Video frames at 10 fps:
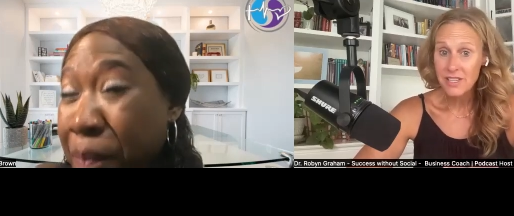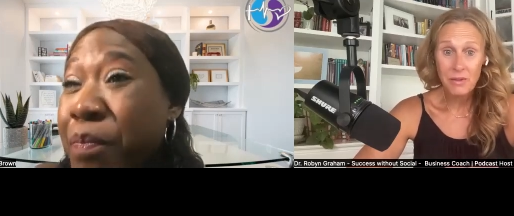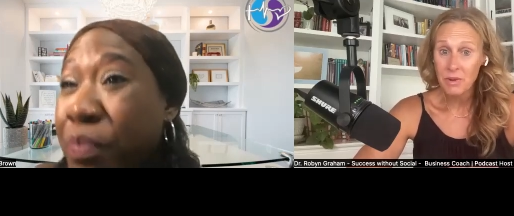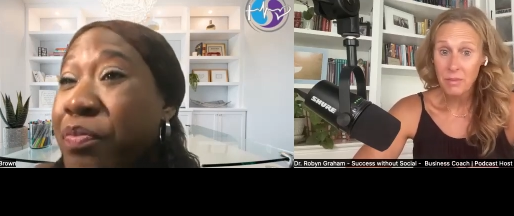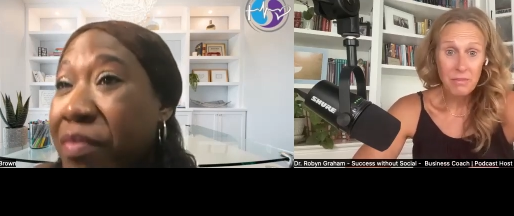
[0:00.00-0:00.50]

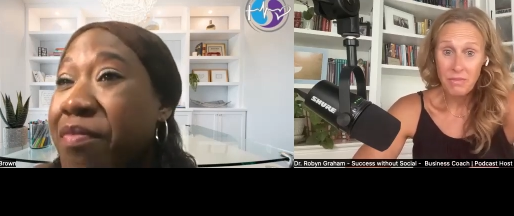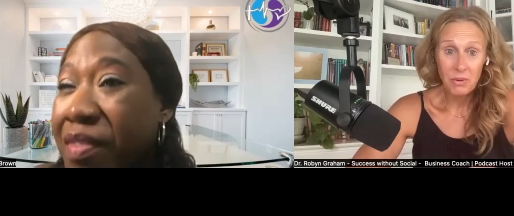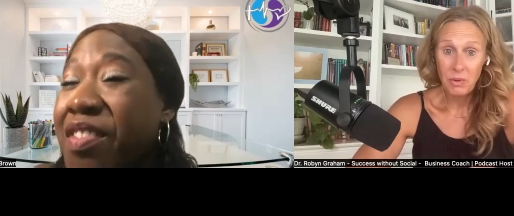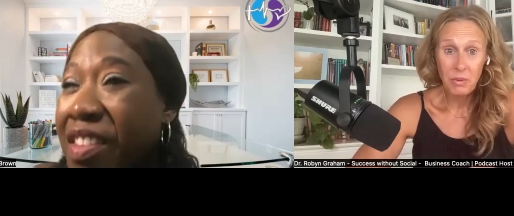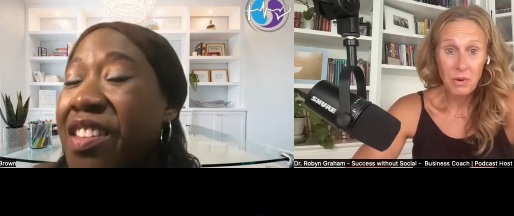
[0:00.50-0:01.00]
Speaker 1: And
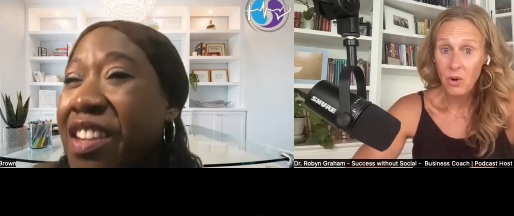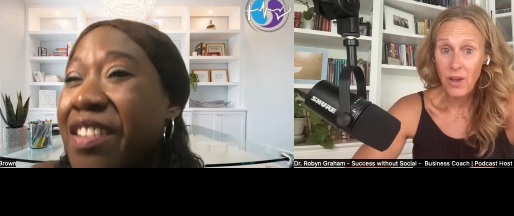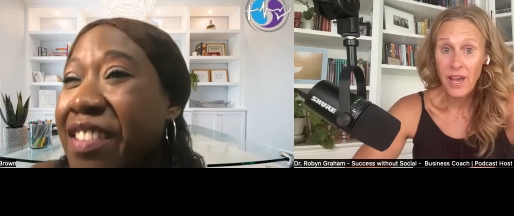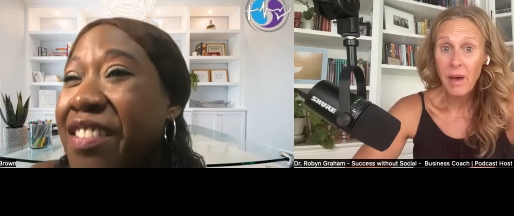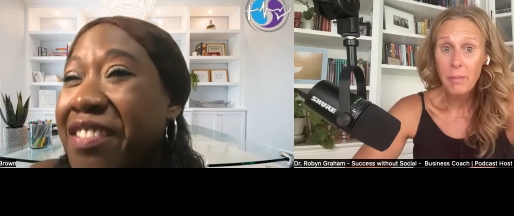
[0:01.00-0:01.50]
when we were
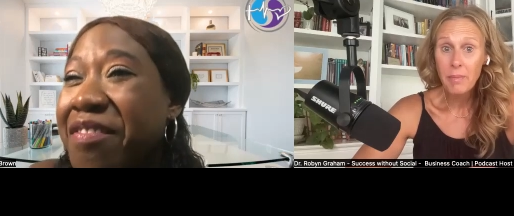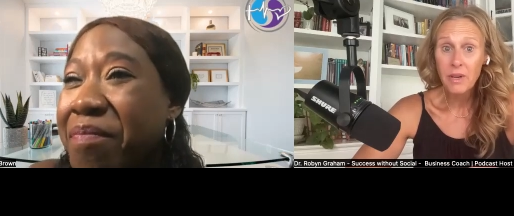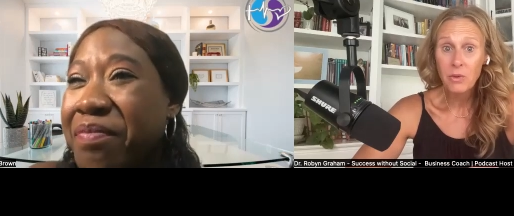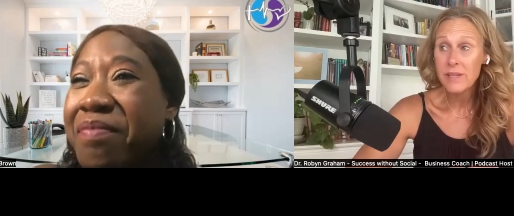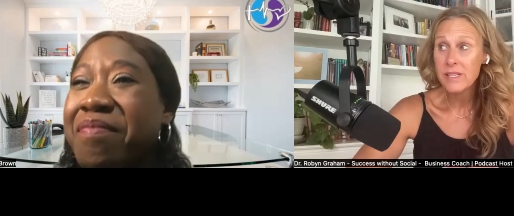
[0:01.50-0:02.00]
growing up,
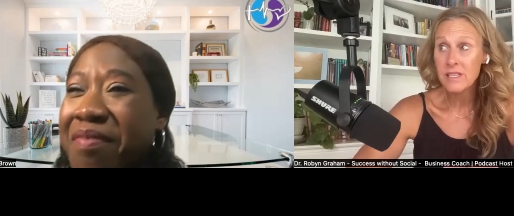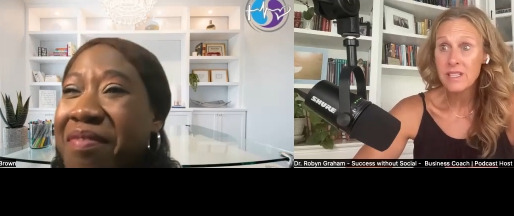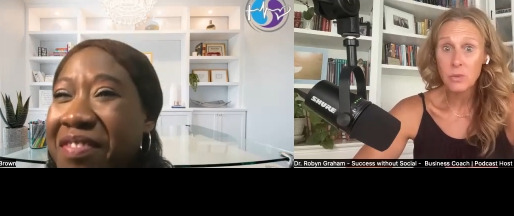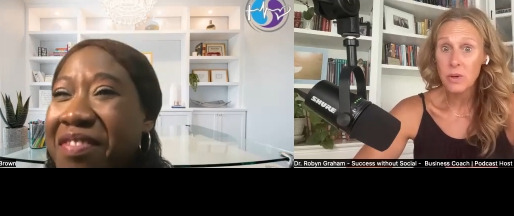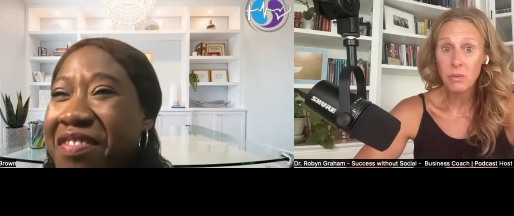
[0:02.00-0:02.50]
it wasn't
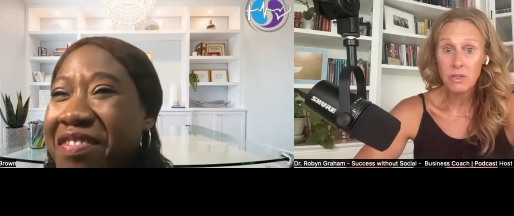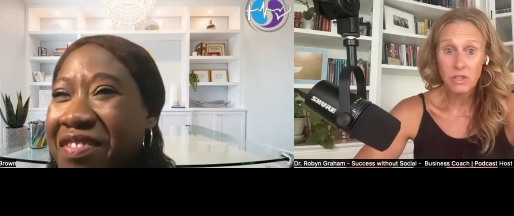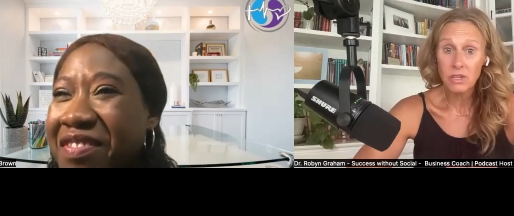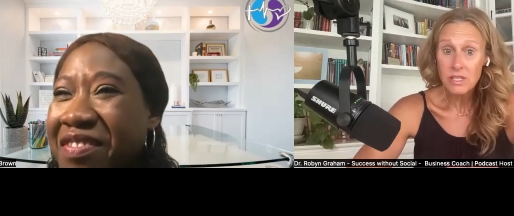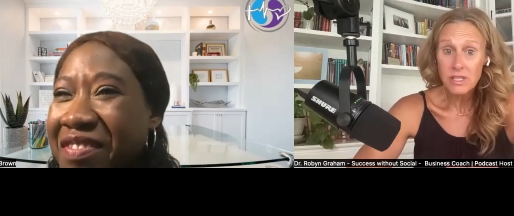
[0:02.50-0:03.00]
until we were
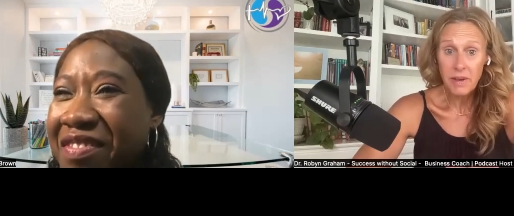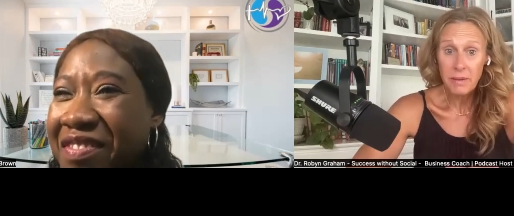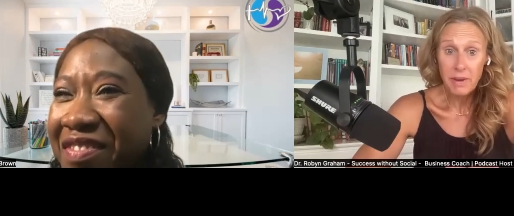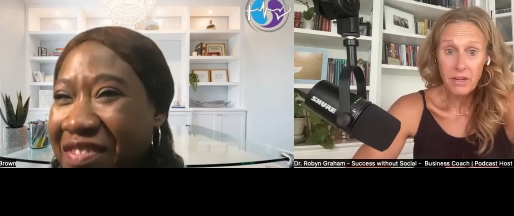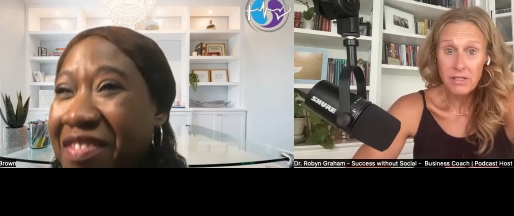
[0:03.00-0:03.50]
adults that my
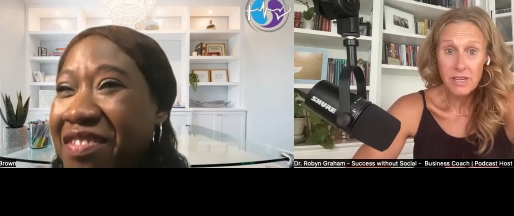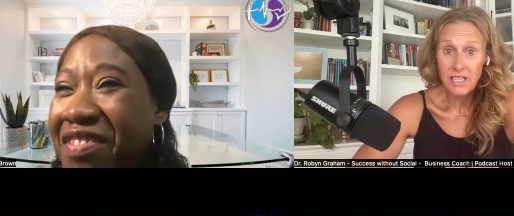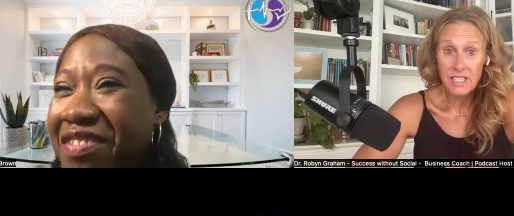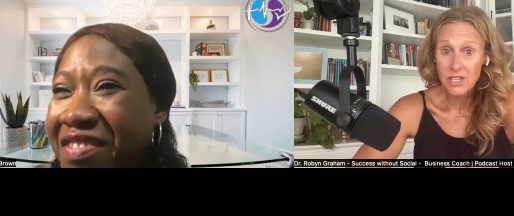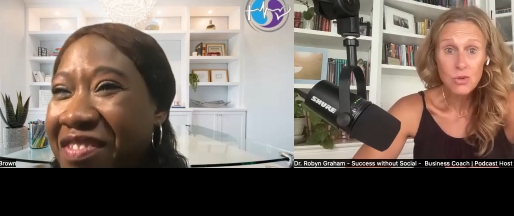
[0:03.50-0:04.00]
parents
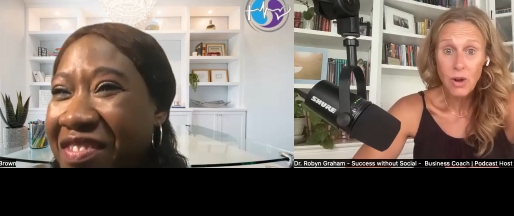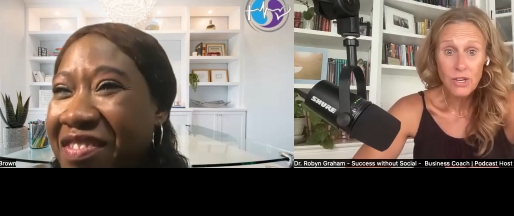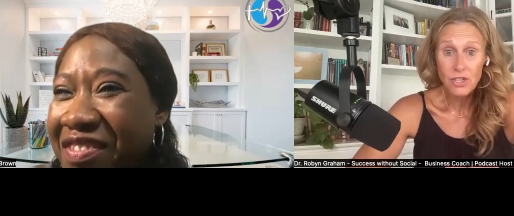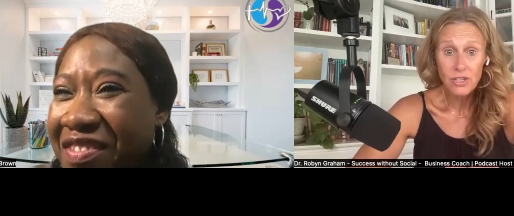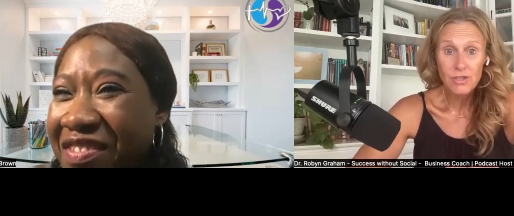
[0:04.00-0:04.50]
got a
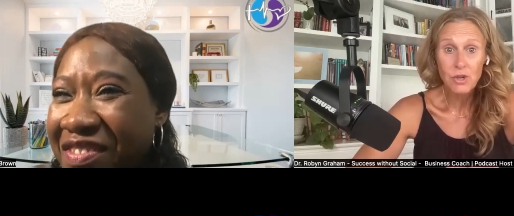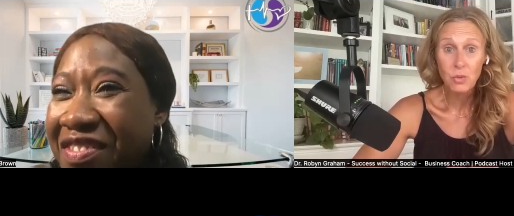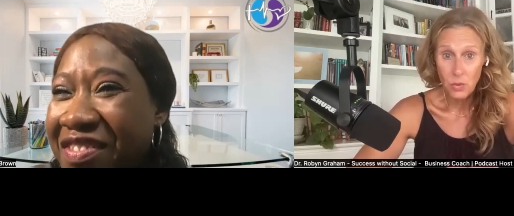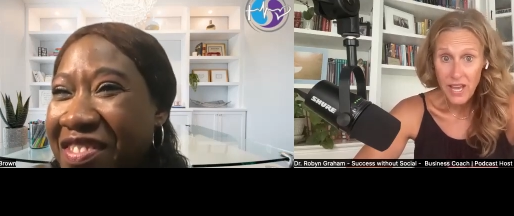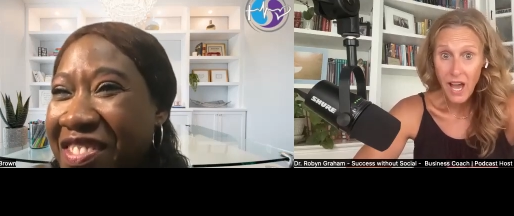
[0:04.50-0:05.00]
dishwasher. So
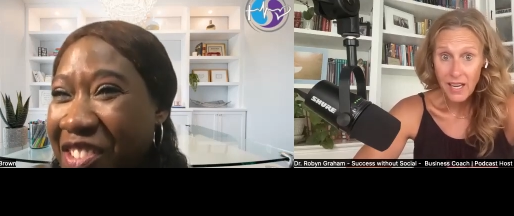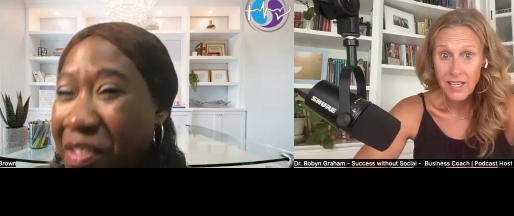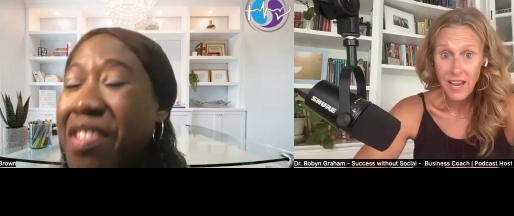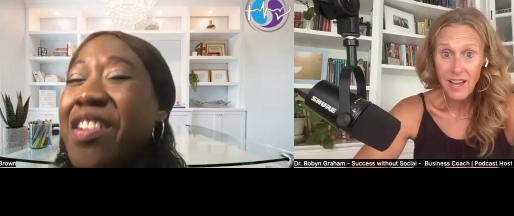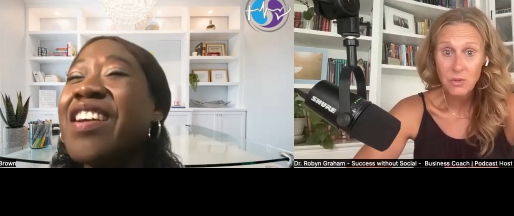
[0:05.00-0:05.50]
we had
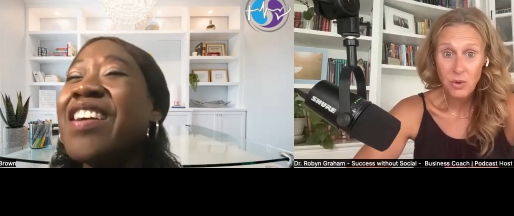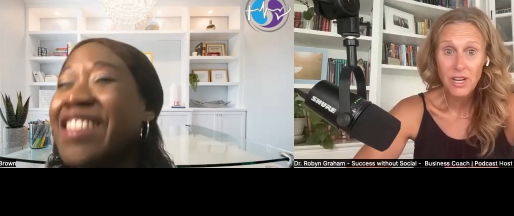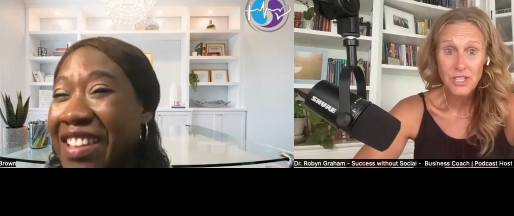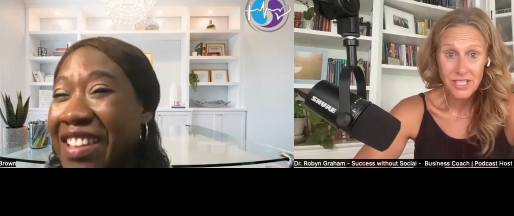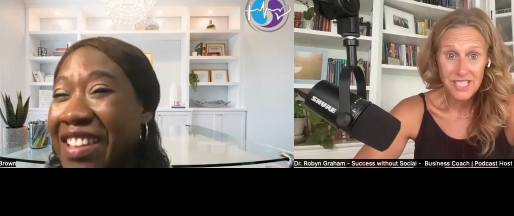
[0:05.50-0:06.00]
to hand wash the